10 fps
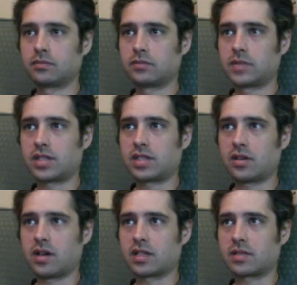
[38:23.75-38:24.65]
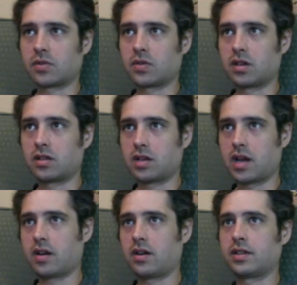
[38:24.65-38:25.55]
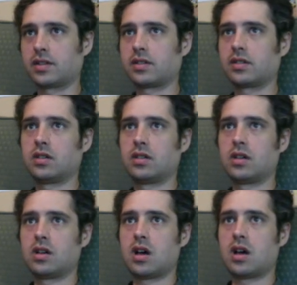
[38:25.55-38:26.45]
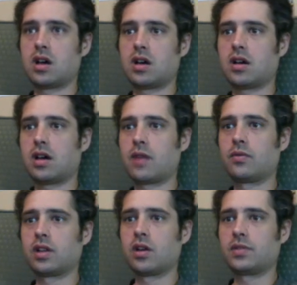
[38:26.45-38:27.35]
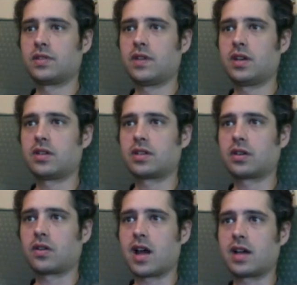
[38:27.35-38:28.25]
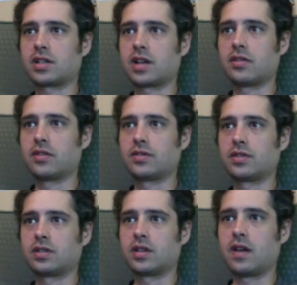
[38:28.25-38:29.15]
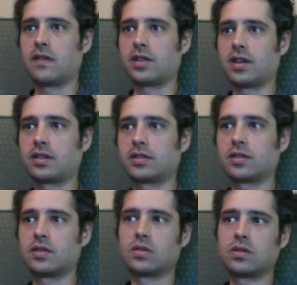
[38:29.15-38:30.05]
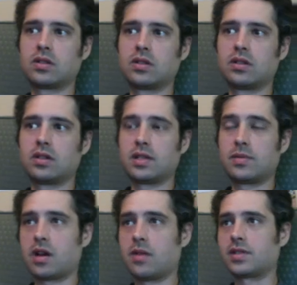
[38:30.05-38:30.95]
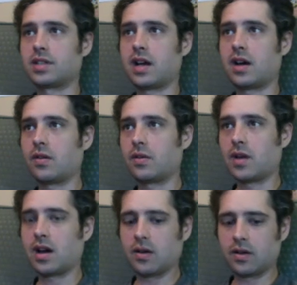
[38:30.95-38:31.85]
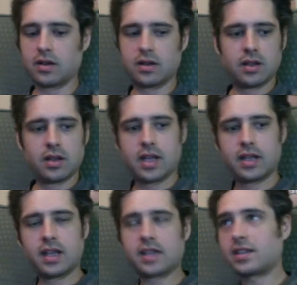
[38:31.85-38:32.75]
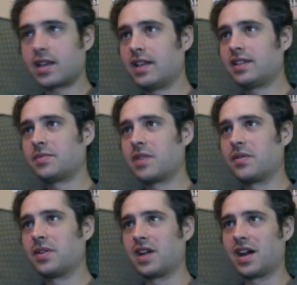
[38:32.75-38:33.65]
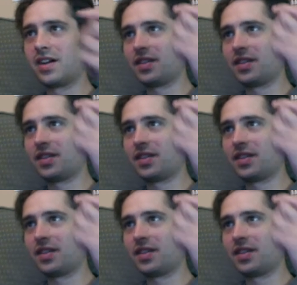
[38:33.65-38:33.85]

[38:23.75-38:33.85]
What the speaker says: There's still unexplored areas. I really hope this video doesn't crash and I lose everything. So it's been almost an hour. Wow. And yes, that is my real hair.